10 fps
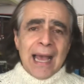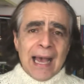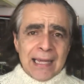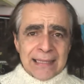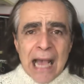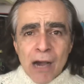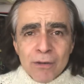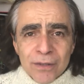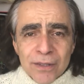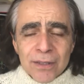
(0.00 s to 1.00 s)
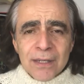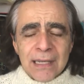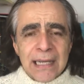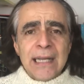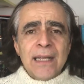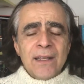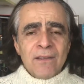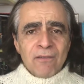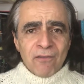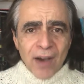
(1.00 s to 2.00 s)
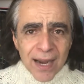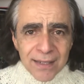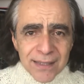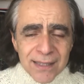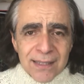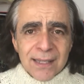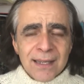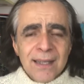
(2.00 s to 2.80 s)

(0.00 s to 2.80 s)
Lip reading: announces, invites,